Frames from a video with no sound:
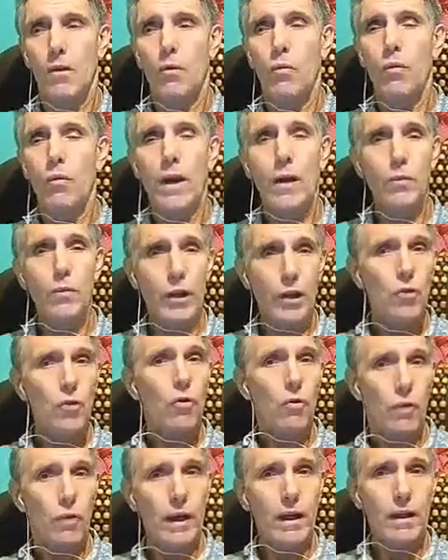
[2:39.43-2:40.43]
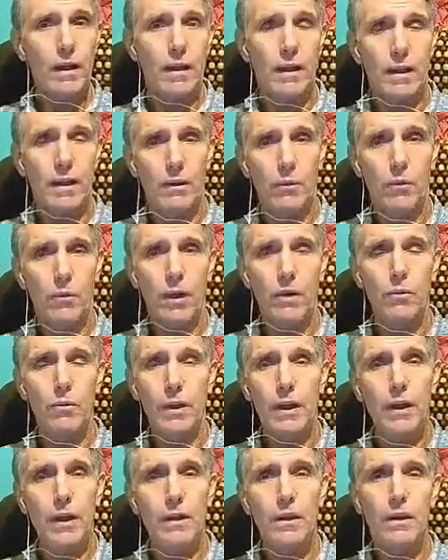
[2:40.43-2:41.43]
when we eat correctly, when
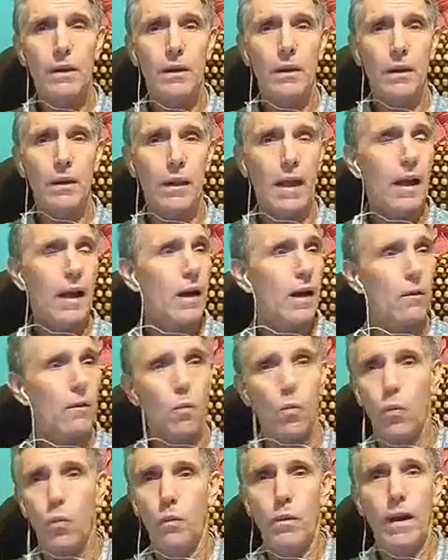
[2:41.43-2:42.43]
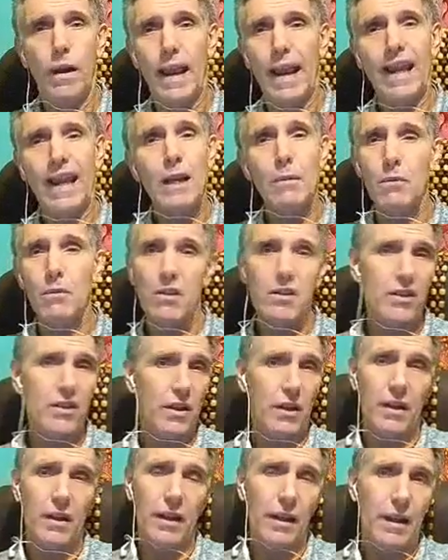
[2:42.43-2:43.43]
we eat like
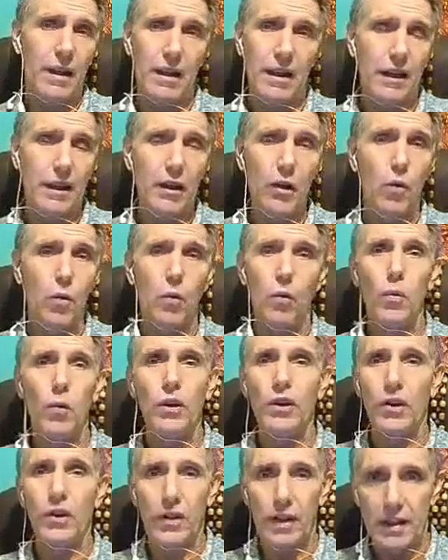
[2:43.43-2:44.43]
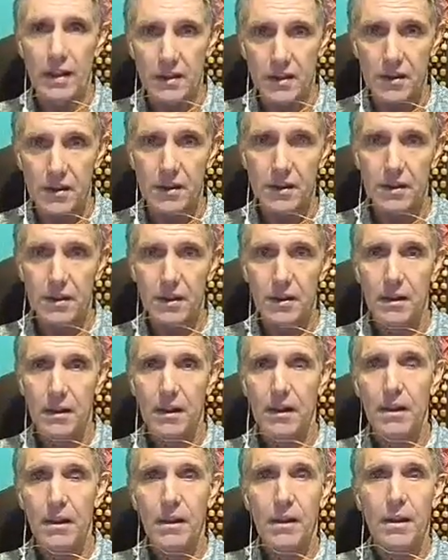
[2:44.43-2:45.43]
animals in a wilderness,
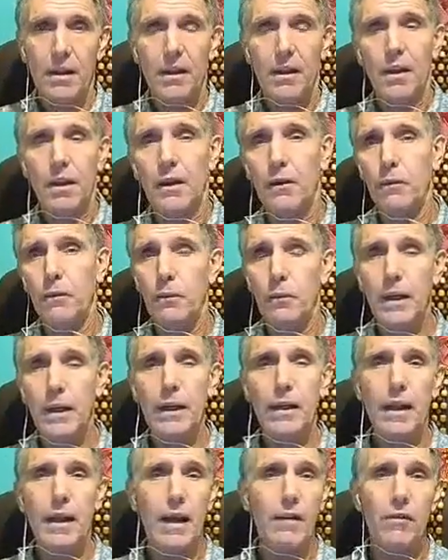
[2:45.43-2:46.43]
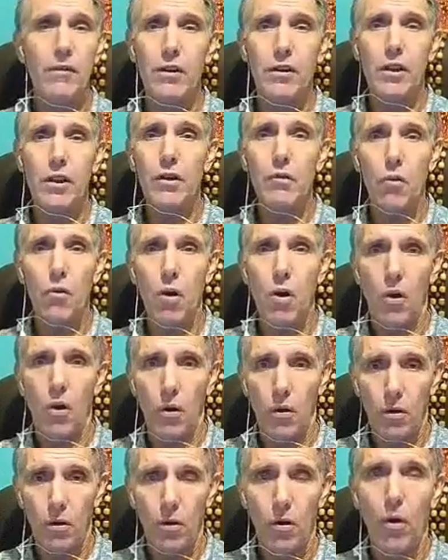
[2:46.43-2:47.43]
if we eat everything
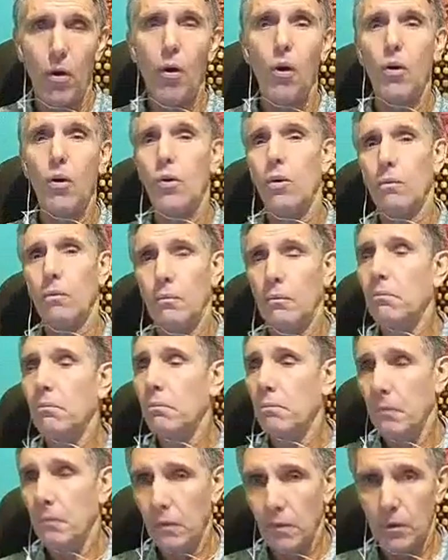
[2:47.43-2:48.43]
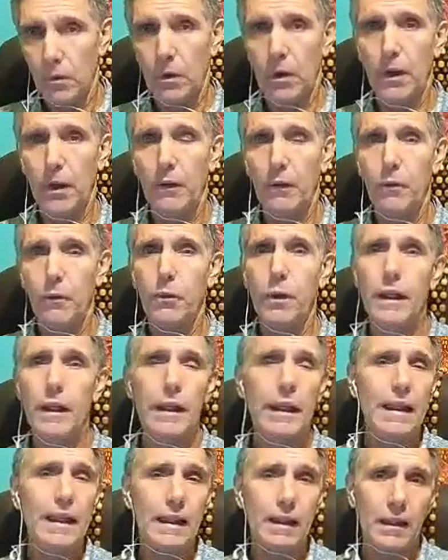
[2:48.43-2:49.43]
raw, or if
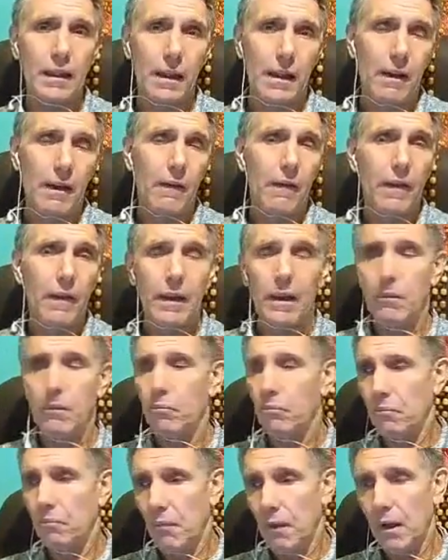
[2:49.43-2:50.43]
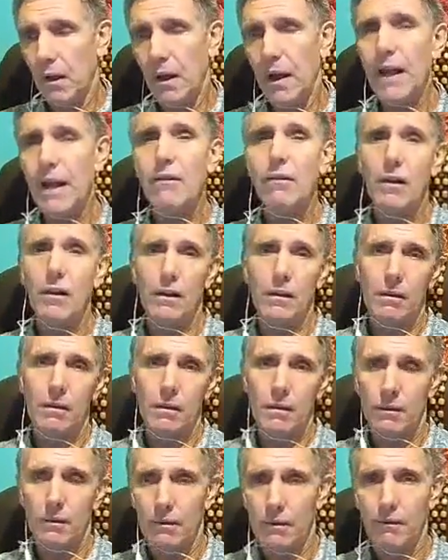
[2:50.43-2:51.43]
we eat
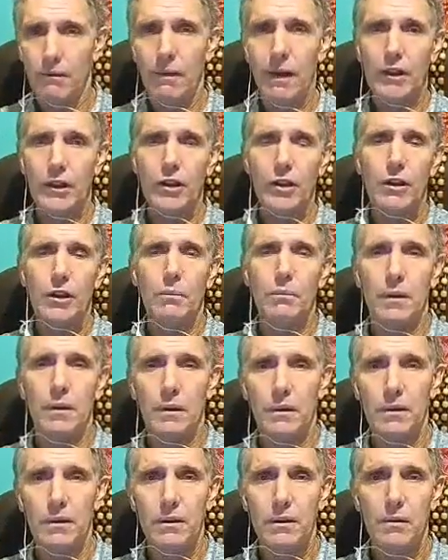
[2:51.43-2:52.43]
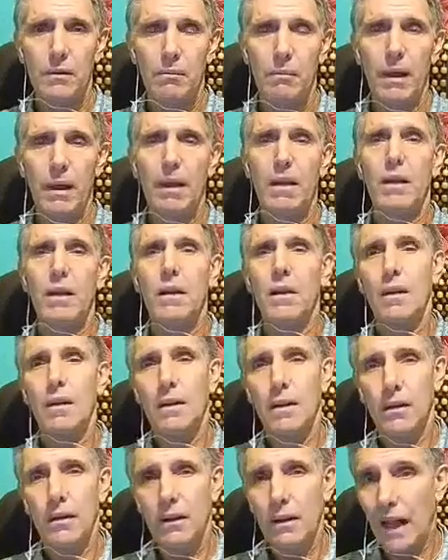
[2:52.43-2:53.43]
even vegetables but
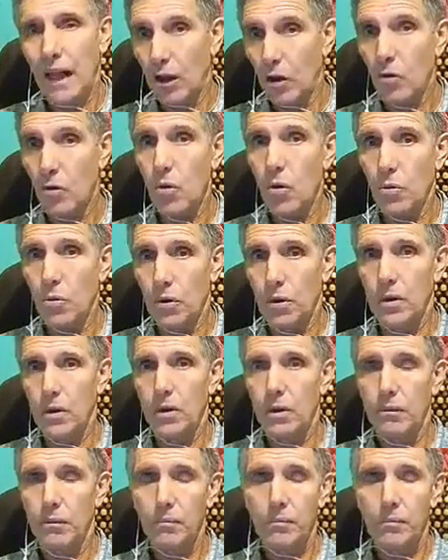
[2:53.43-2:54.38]
not cooked,